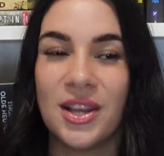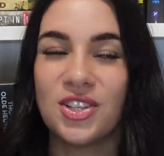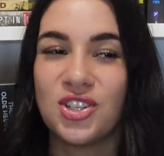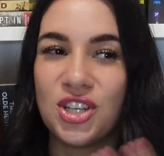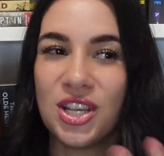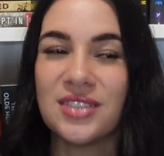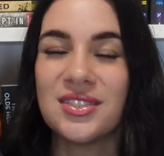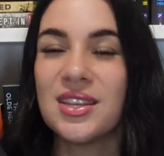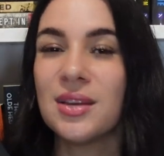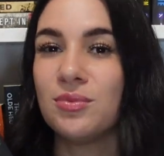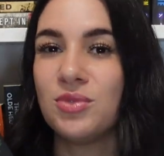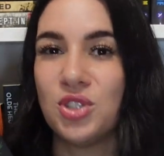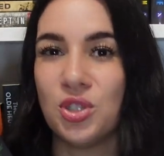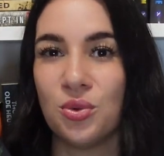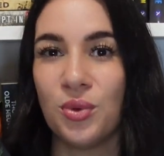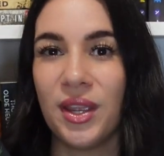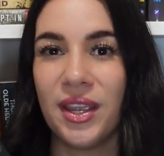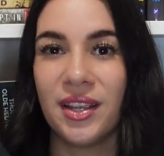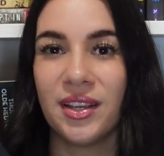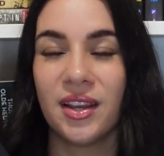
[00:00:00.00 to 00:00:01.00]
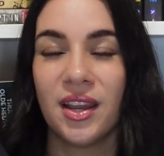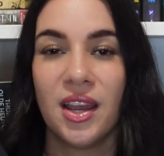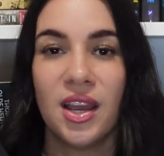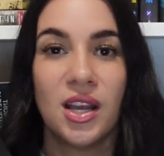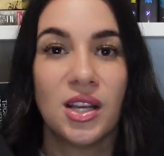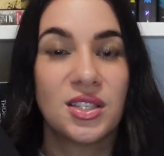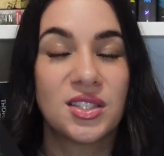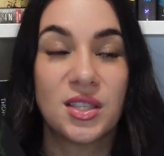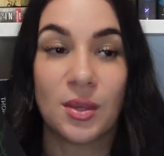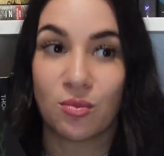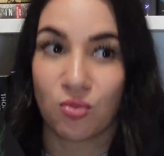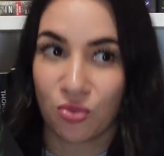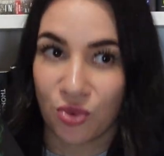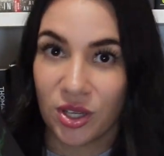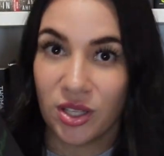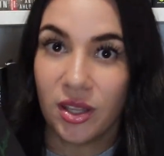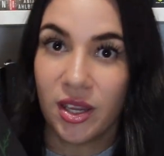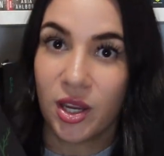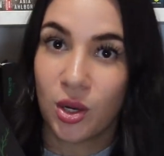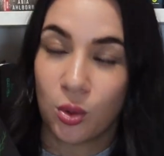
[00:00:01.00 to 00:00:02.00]
she ends up doing some
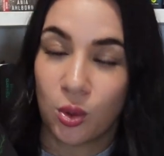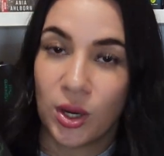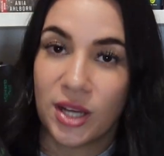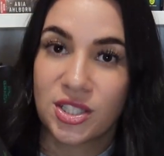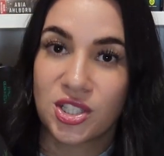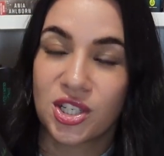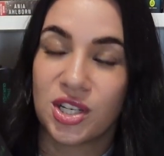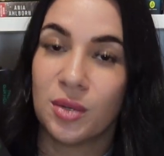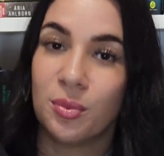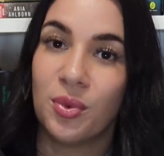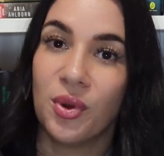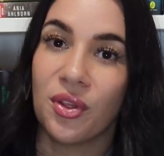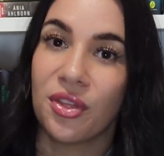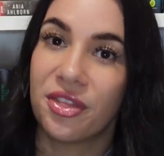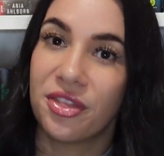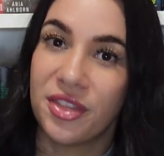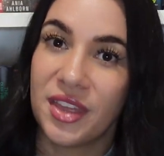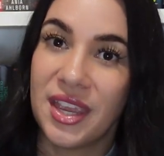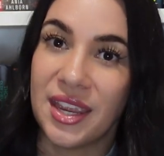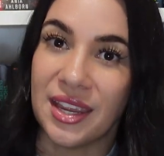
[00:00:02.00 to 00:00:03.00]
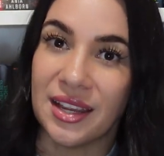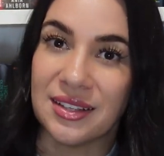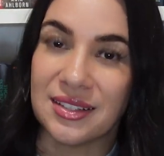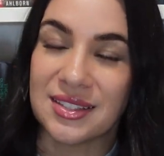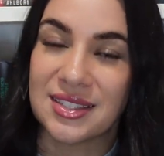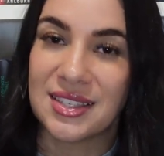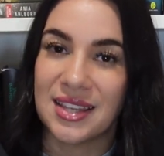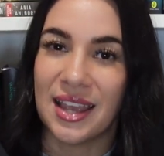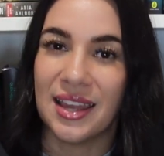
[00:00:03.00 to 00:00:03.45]
really questionable things.